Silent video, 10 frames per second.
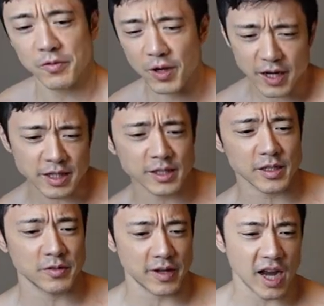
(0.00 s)
what is
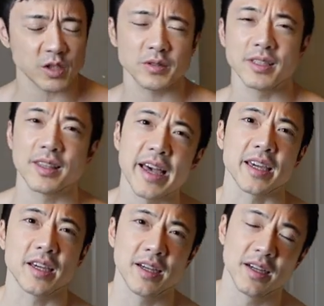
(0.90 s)
it actually
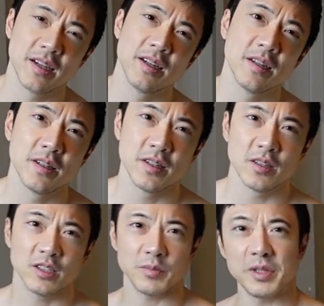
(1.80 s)
like
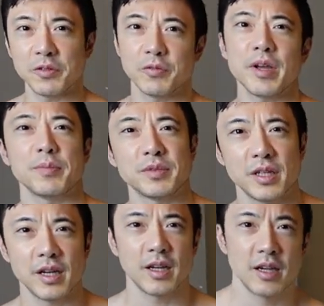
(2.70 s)
to be ripped